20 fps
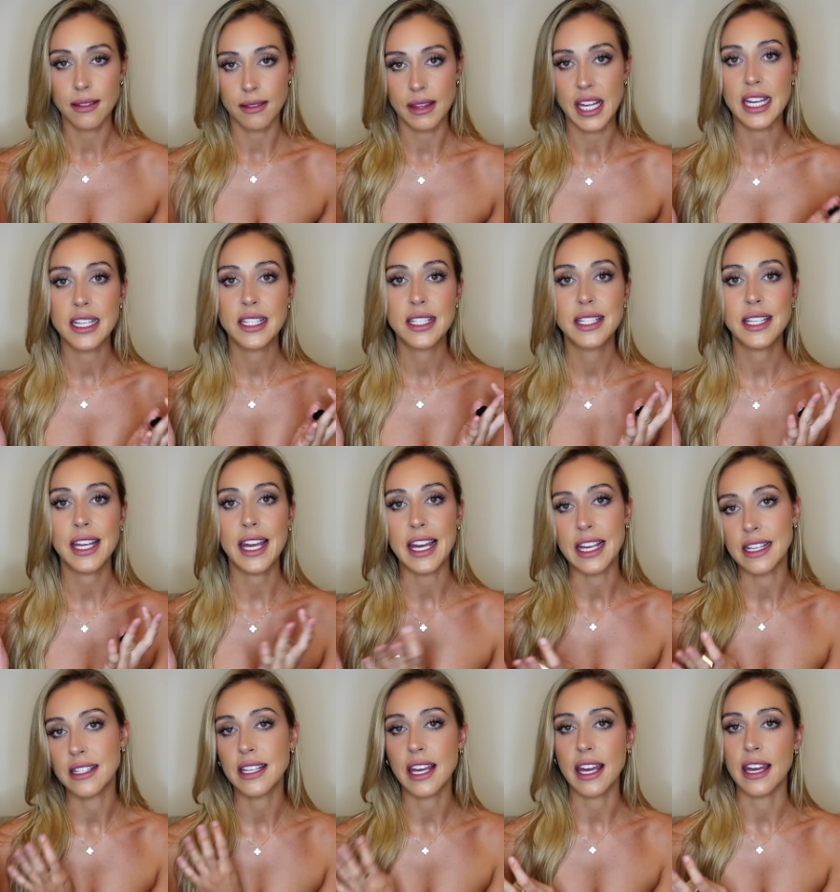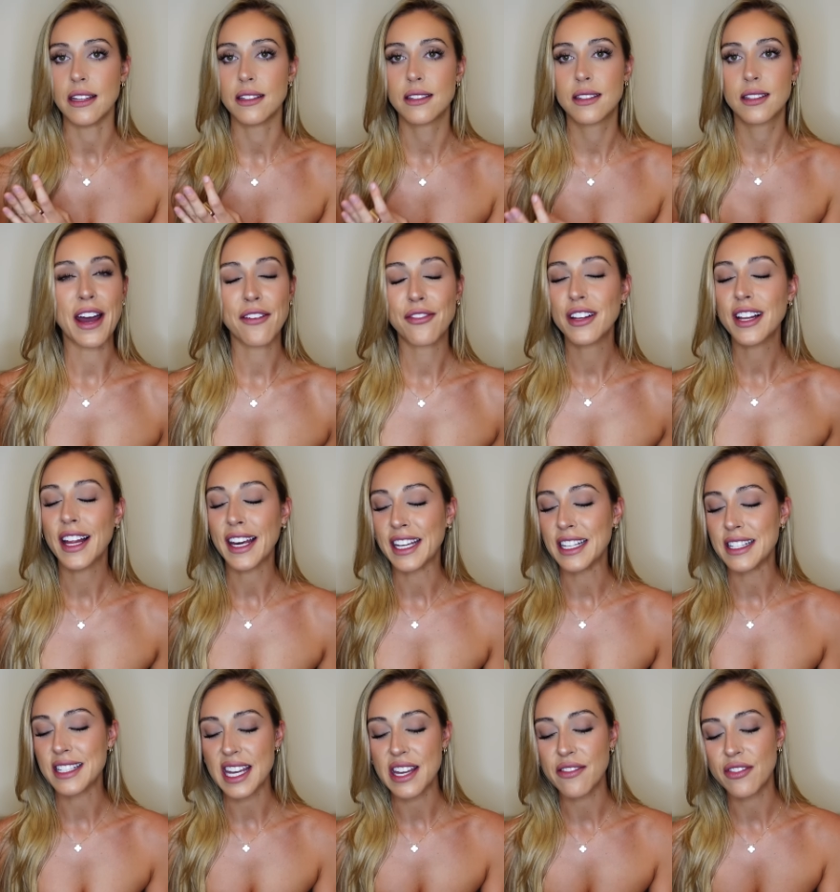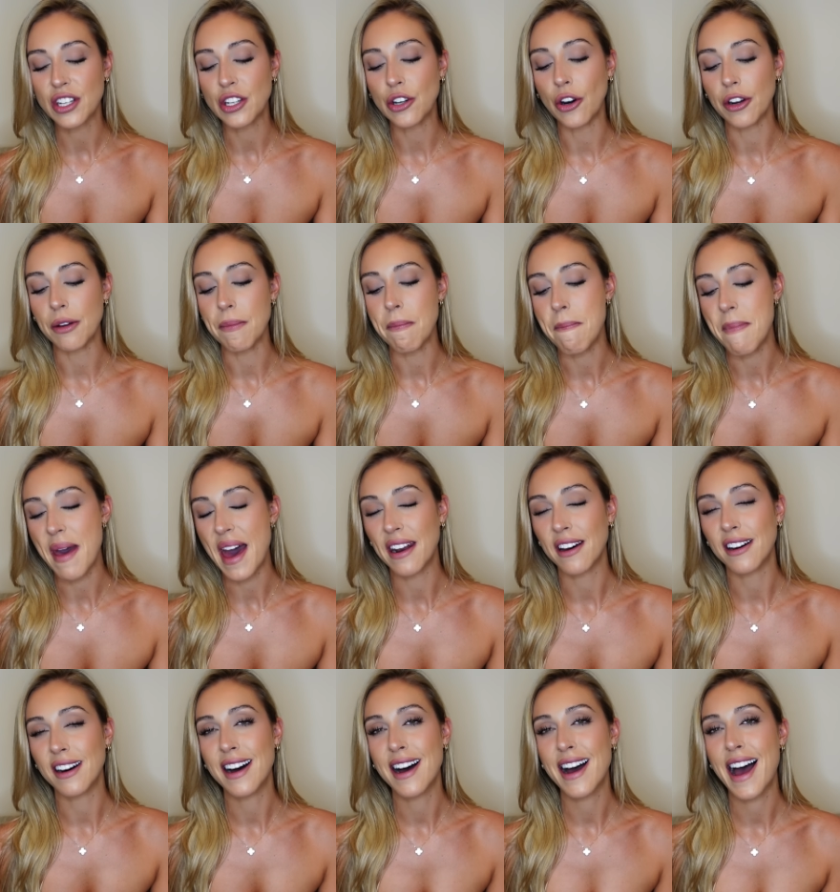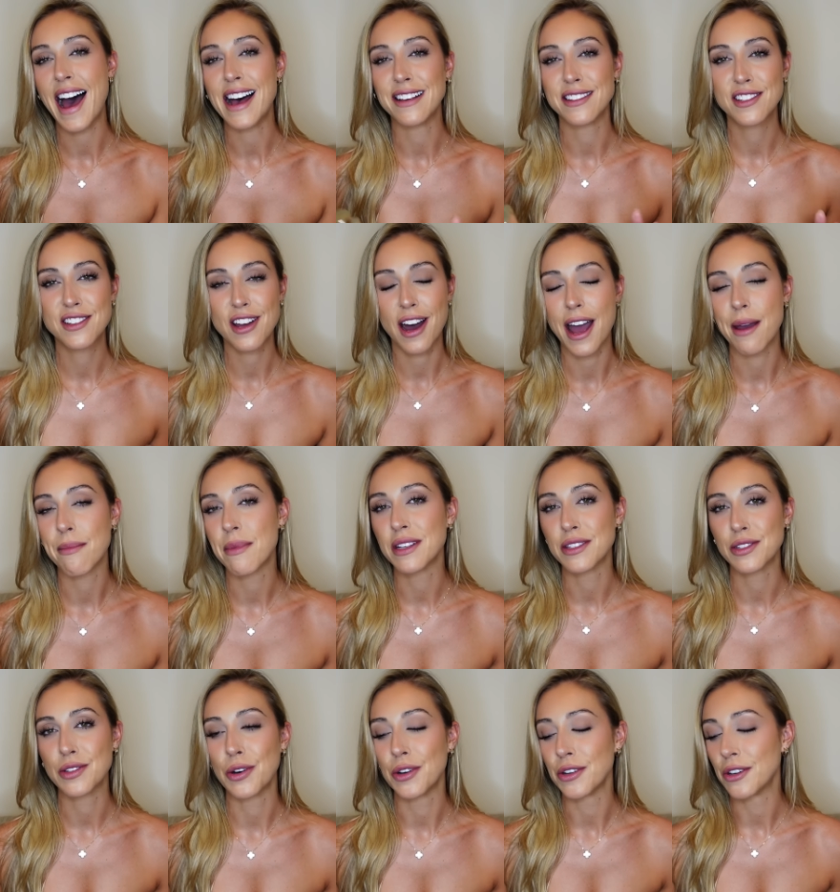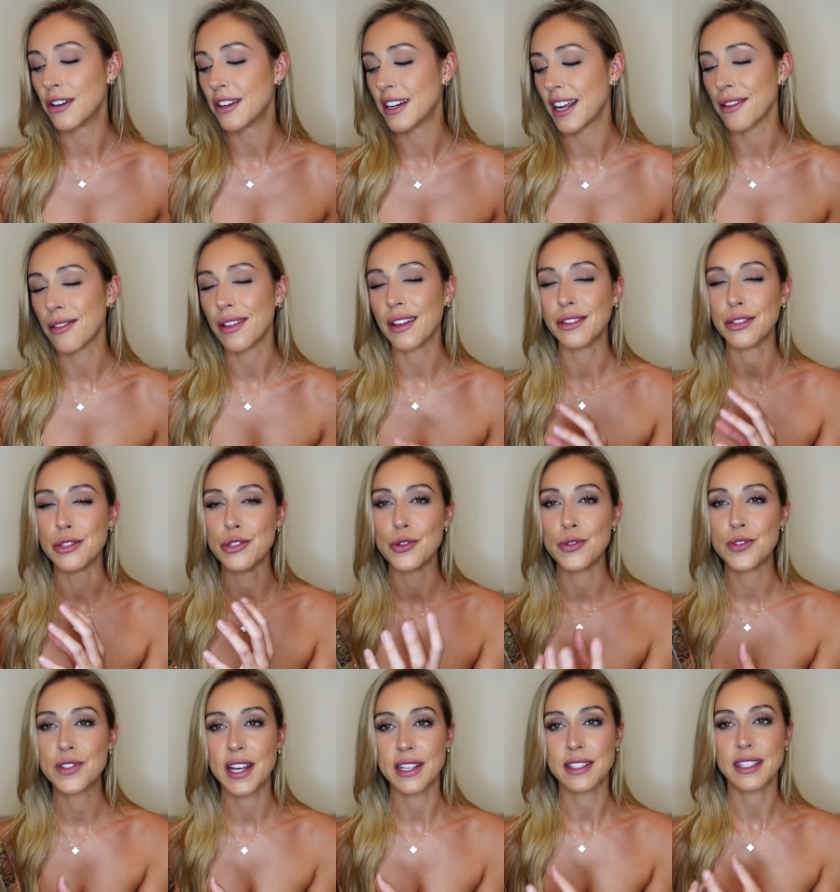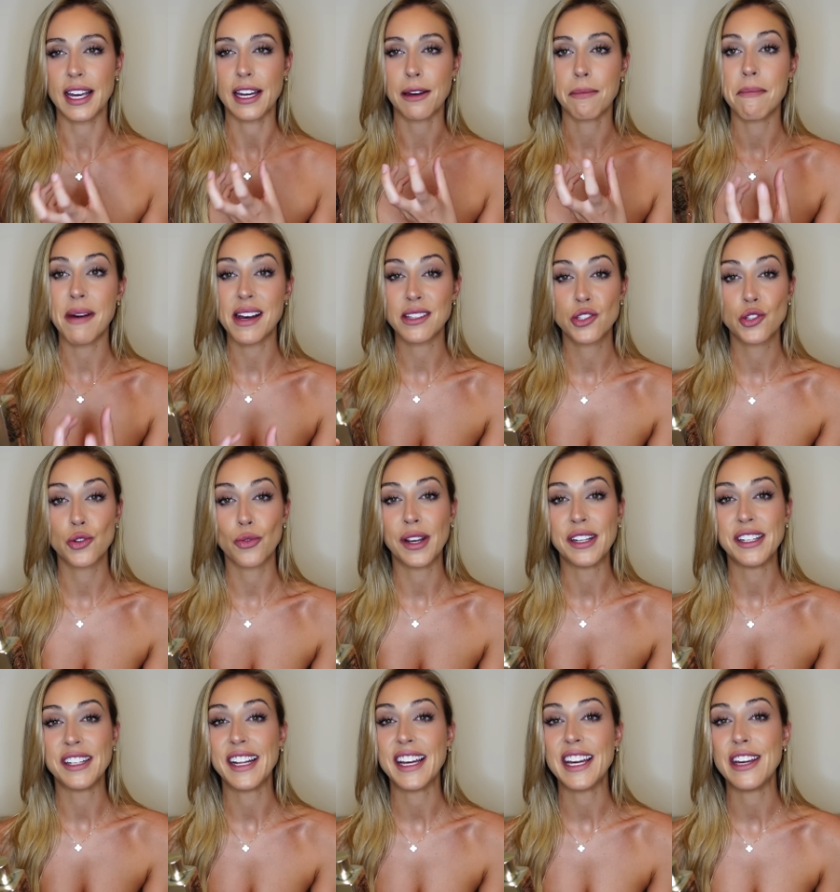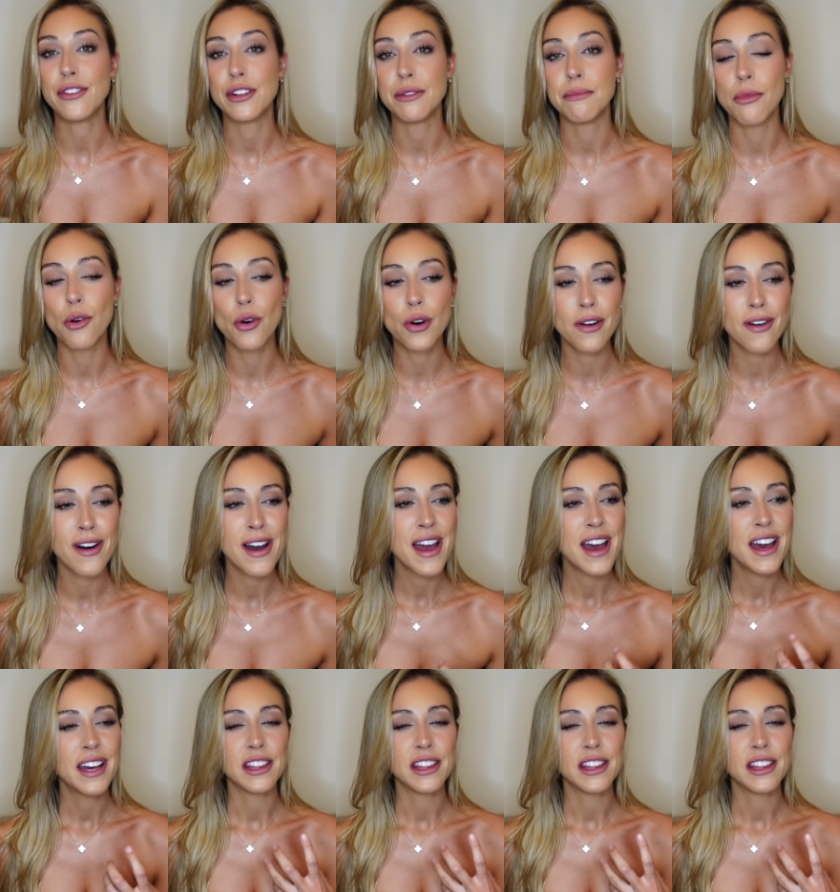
this is it. I feel like it's even gotten better as time has gone on. I think the juice has like macerated even more.